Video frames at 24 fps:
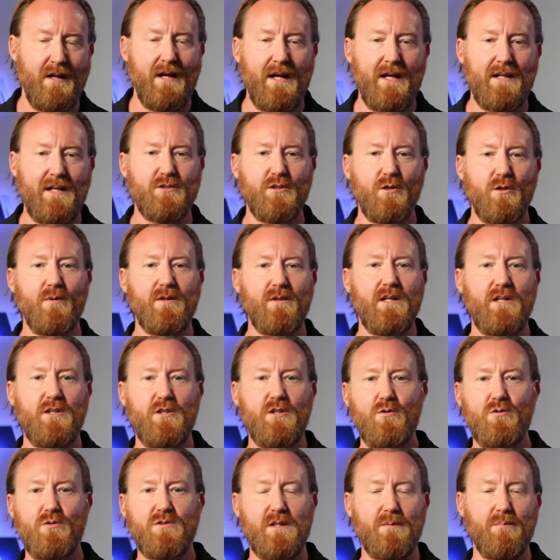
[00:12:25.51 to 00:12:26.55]
And so what they
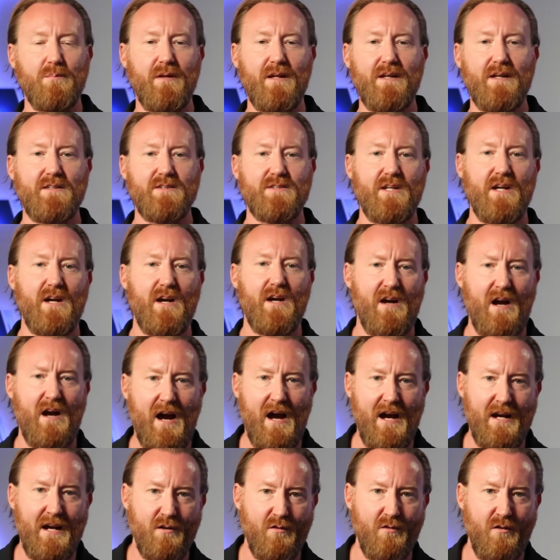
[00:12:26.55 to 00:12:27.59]
do is they play this
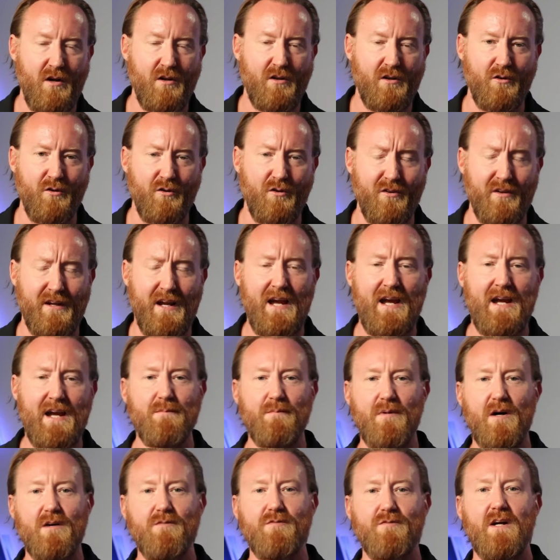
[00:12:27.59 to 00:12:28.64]
hierarchical
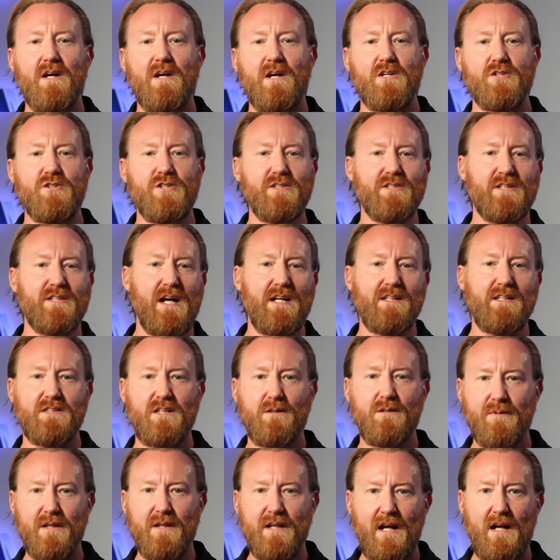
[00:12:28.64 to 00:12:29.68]
game of she's got
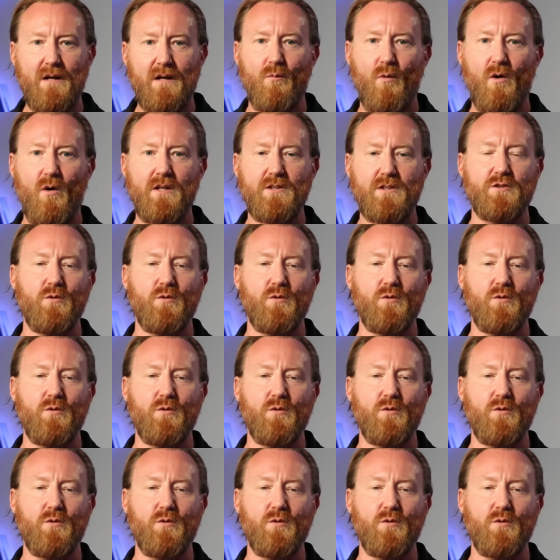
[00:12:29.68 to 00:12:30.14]
something I want,